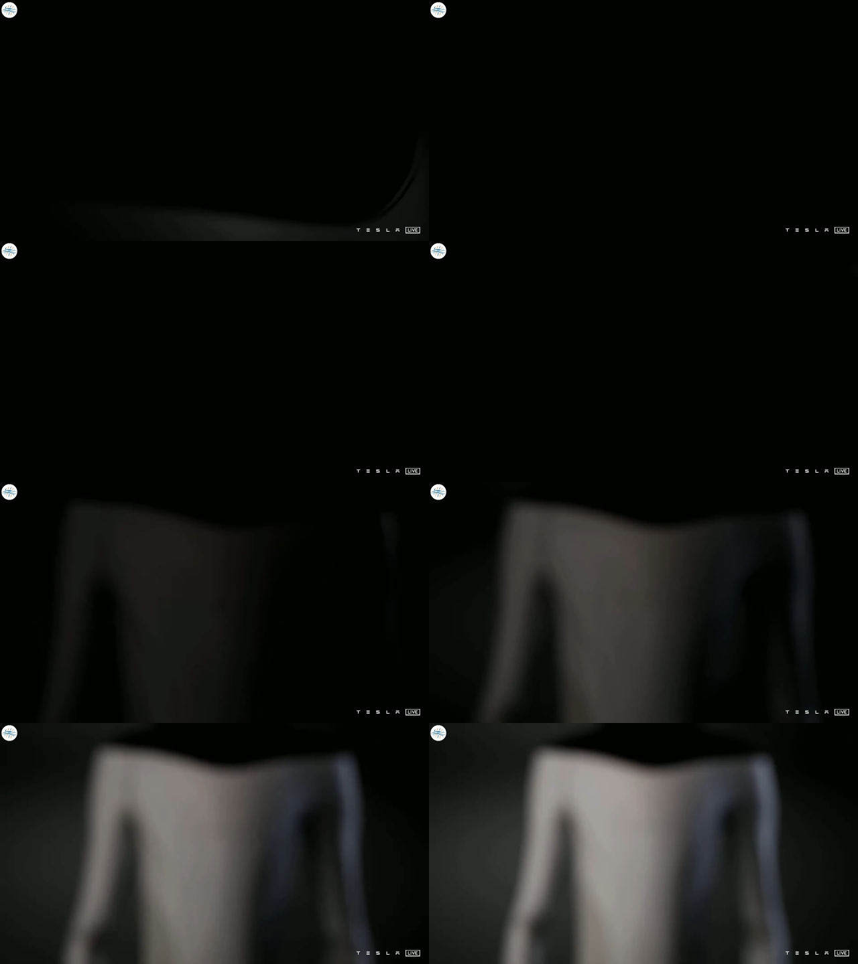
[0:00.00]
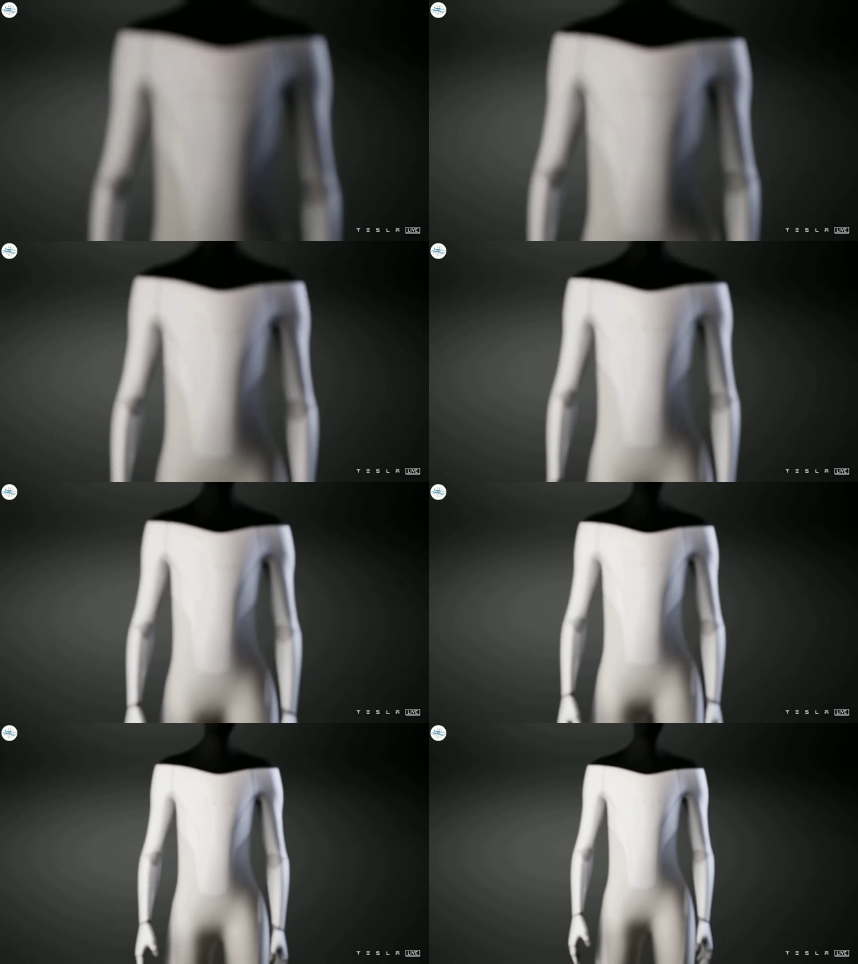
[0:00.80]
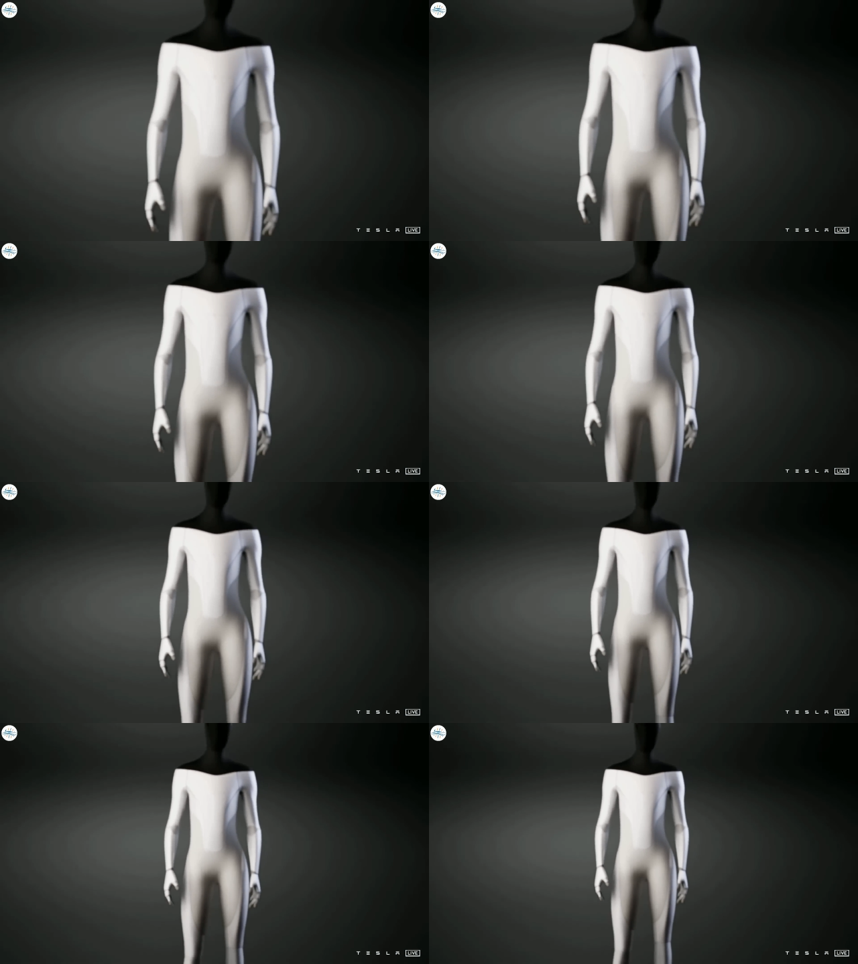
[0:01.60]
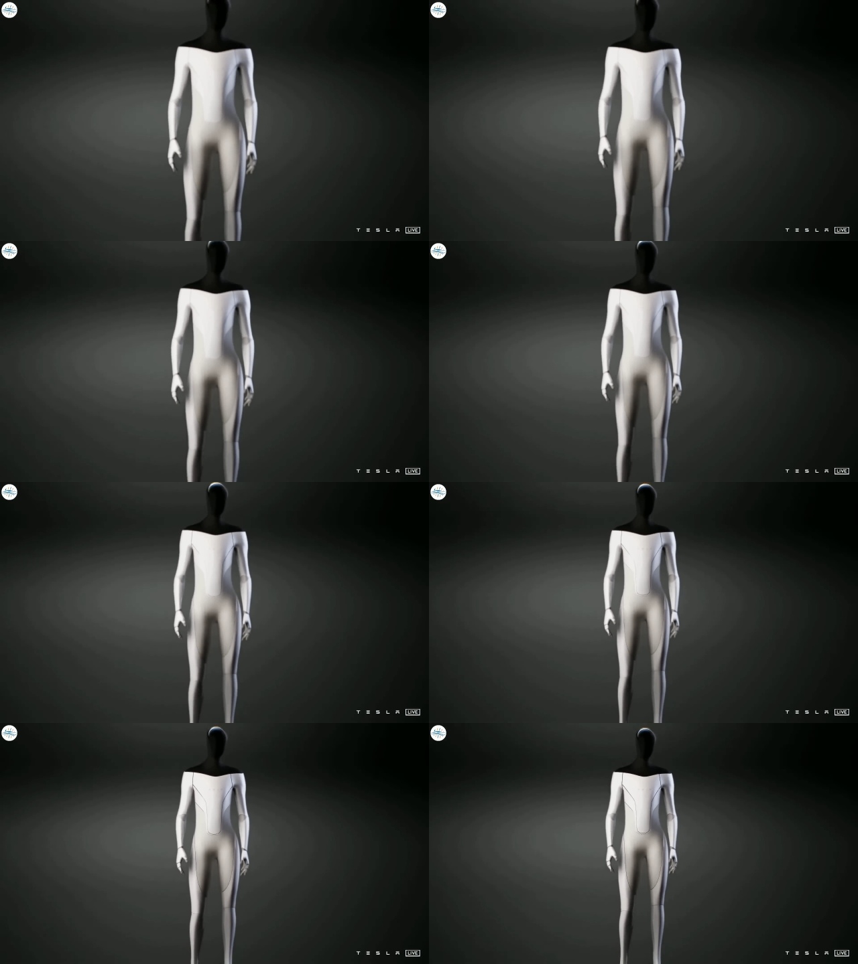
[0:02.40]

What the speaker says: Nobody's mouth can be seen.